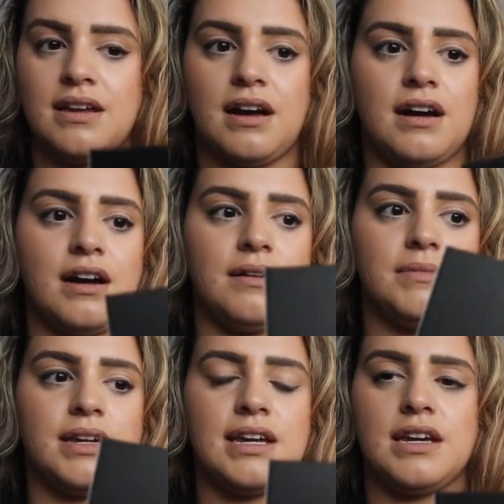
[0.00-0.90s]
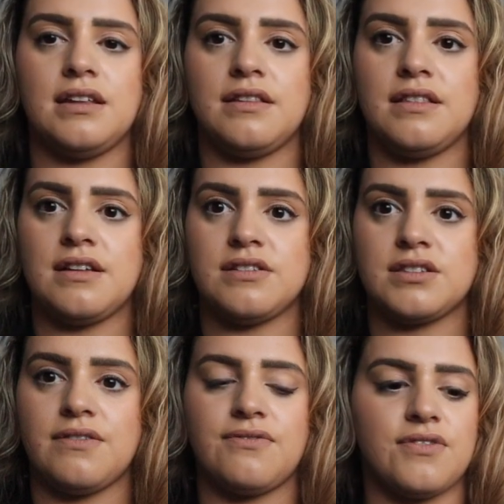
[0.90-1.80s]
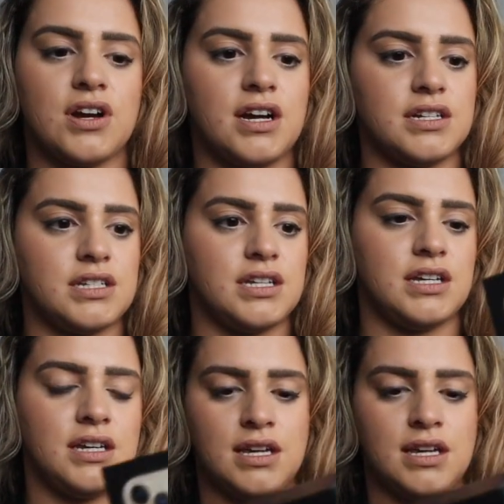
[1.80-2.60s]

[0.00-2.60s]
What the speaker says: And here's the front.